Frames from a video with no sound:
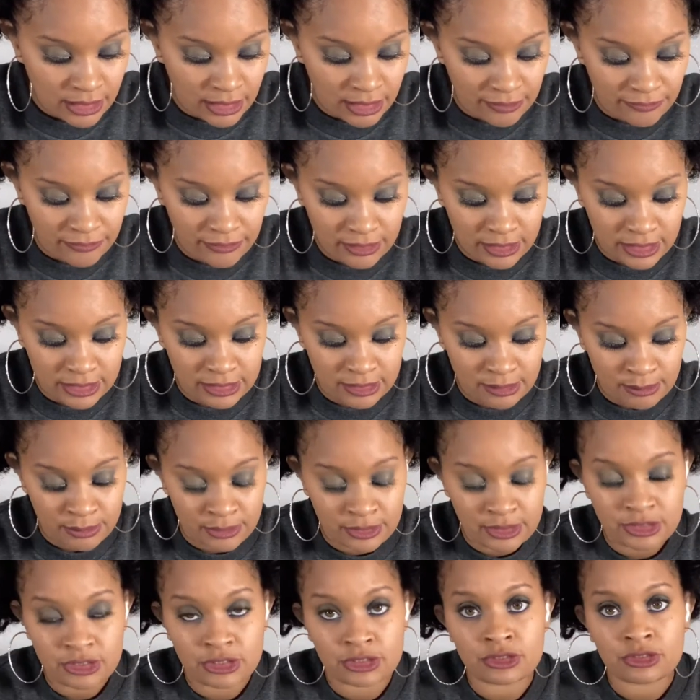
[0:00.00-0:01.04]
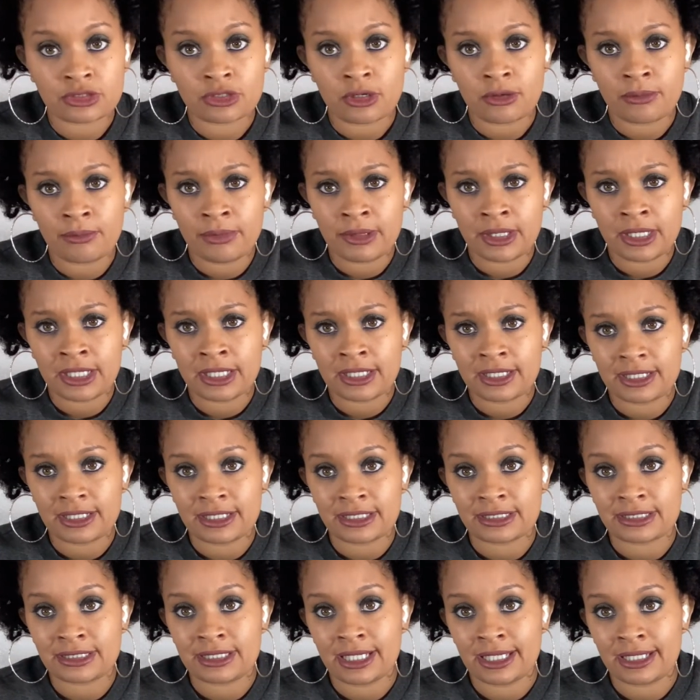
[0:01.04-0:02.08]
I feel like the brush is so big,
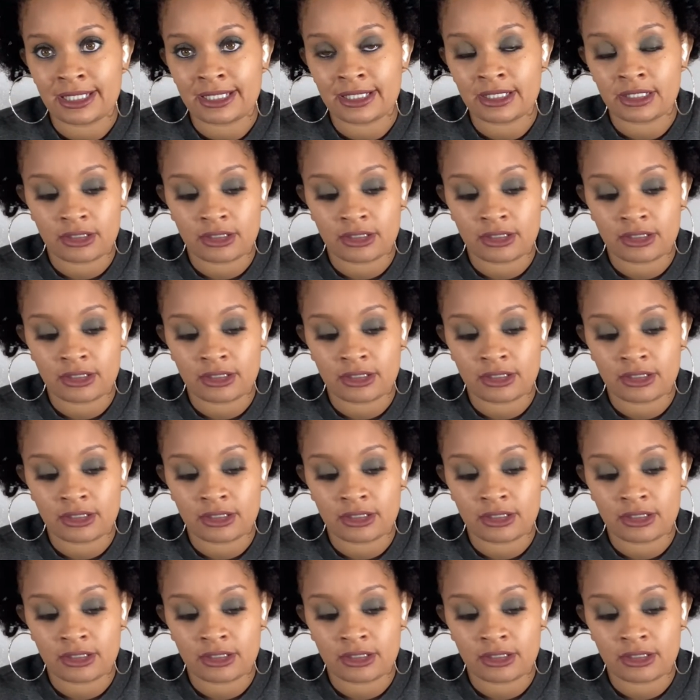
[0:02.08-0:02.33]
it's taking